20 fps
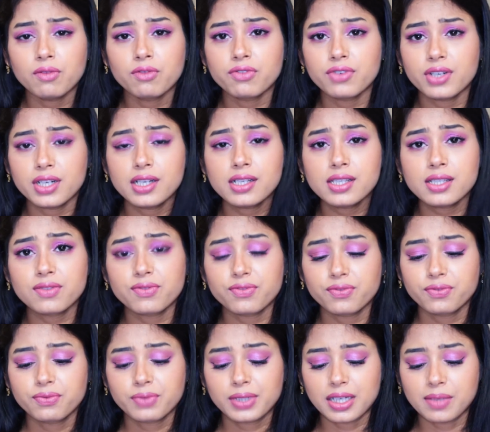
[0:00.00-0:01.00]
First
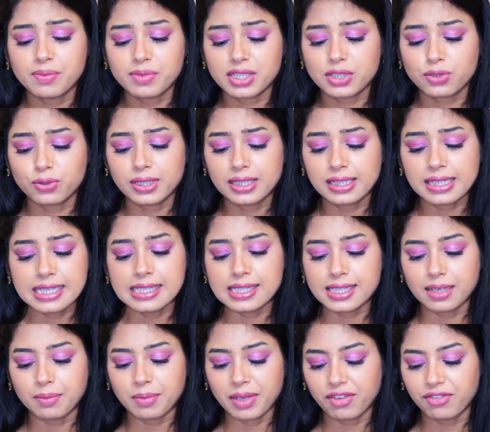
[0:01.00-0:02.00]
comes to
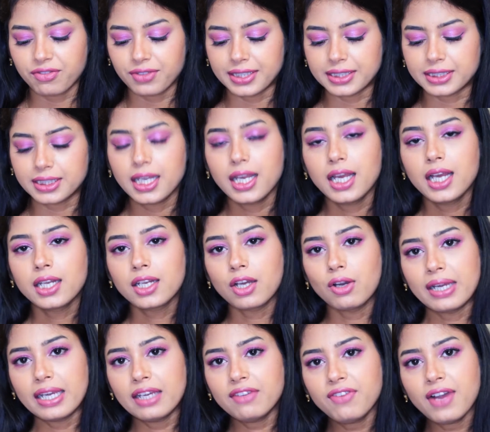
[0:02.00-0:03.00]
cleansing my face.
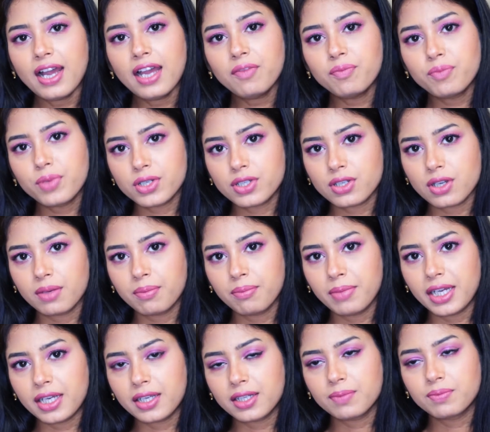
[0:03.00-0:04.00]
Now, if I put on
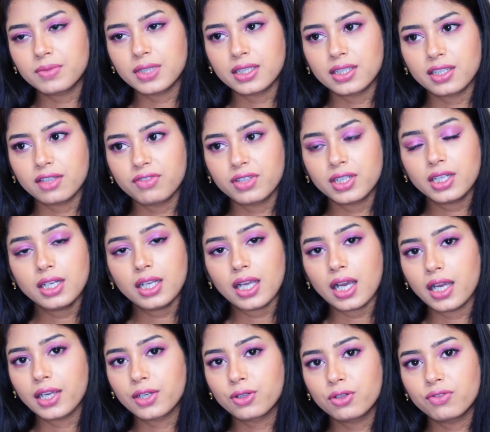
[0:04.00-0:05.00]
makeup, then definitely
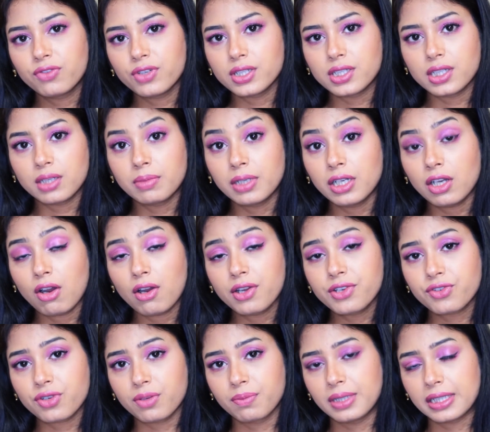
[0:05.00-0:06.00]
I go for double
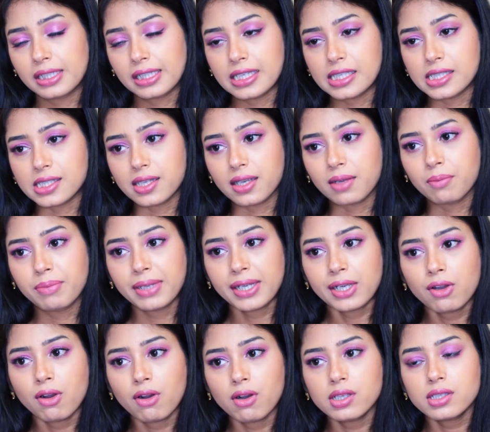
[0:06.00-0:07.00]
or triple cleansing
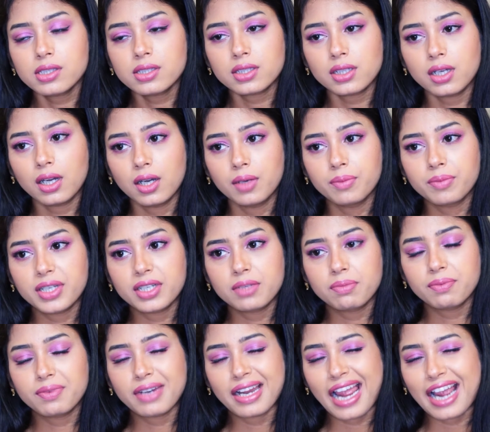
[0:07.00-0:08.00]
because it
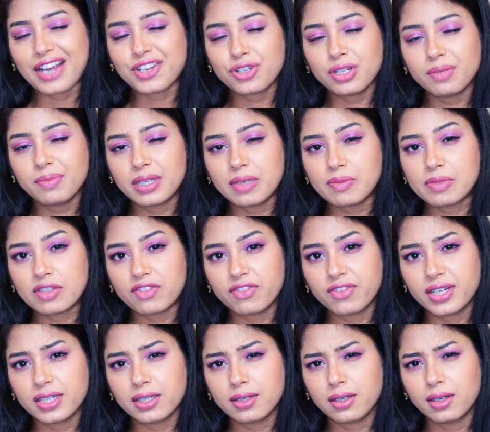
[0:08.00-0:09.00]
actually becomes
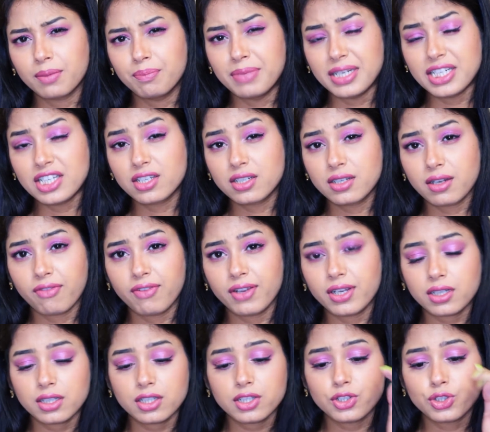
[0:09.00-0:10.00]
a bit
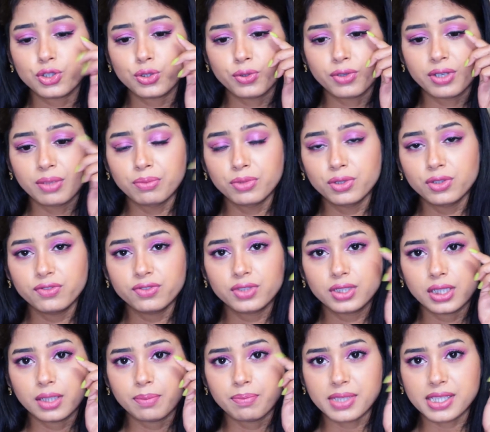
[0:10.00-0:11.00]
difficult to remove
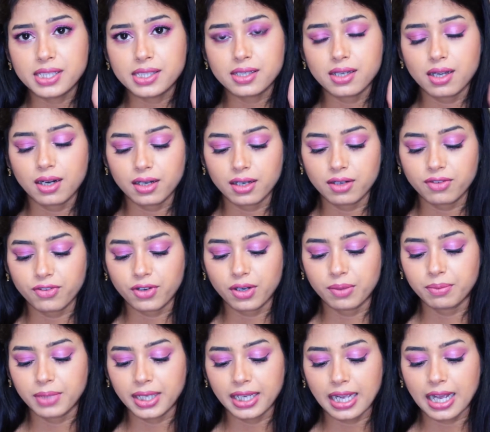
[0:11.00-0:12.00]
the mascara
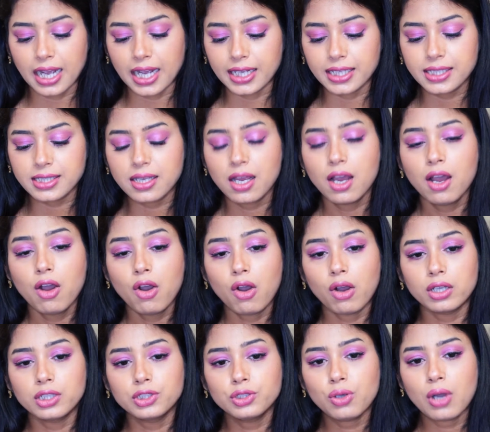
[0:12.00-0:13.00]
from my eyes.
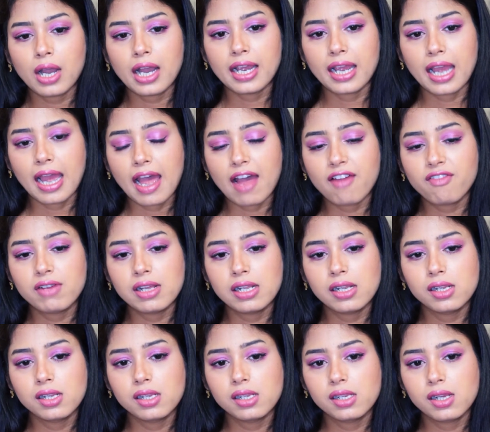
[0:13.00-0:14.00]
Although I have a
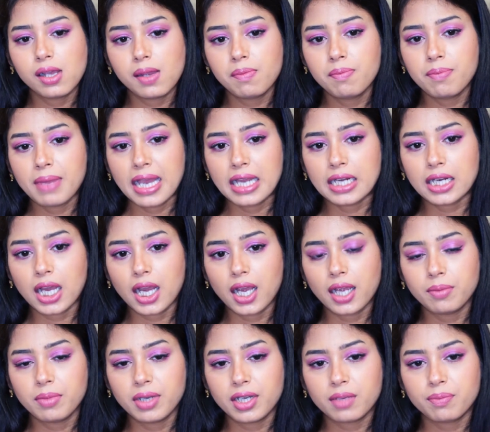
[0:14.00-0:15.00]
lip and
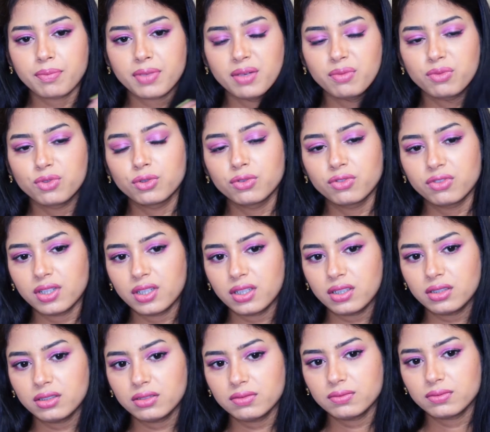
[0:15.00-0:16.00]
eye makeup
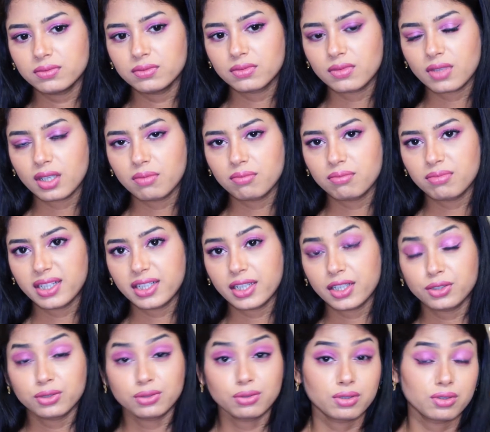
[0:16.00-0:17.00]
remover, but
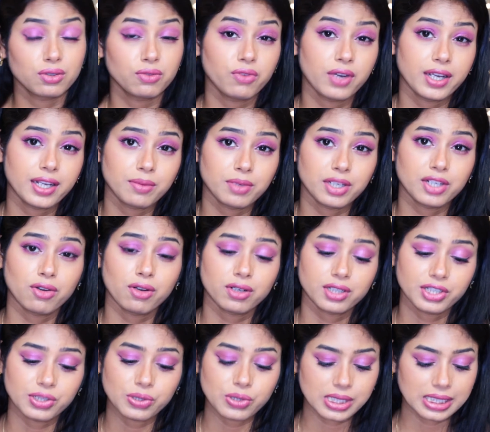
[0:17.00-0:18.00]
I do not know why am I not
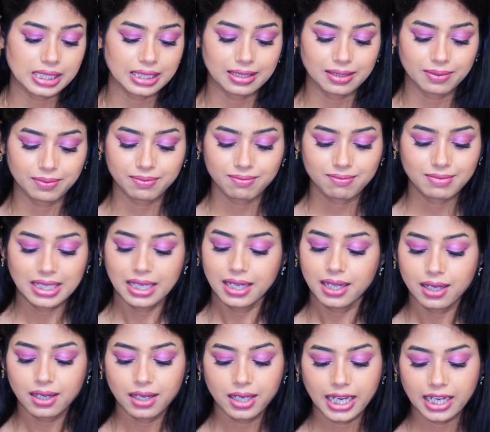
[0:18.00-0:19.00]
using them.
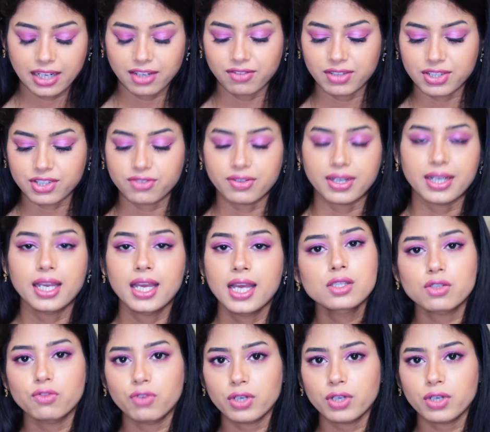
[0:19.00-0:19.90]
Any which way. So